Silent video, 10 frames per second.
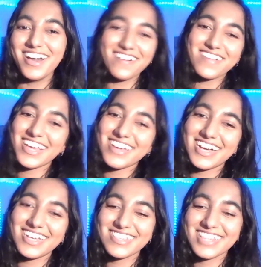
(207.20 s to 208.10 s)
Okay
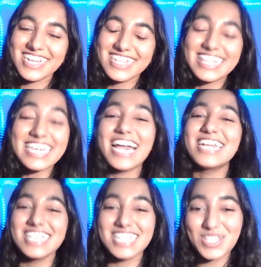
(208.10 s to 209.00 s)
guys, so that is the end
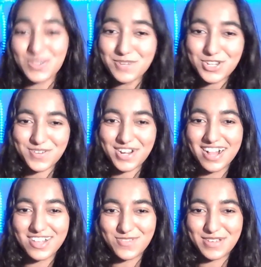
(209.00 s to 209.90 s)
of this super short
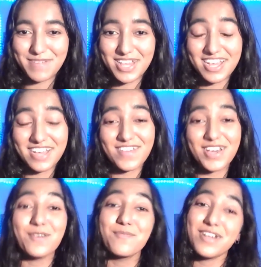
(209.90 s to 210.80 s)
college week of my life. I
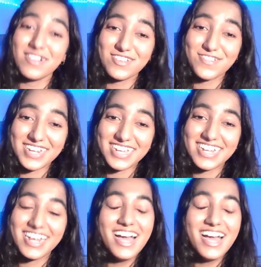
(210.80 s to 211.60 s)
hope y'all enjoyed it.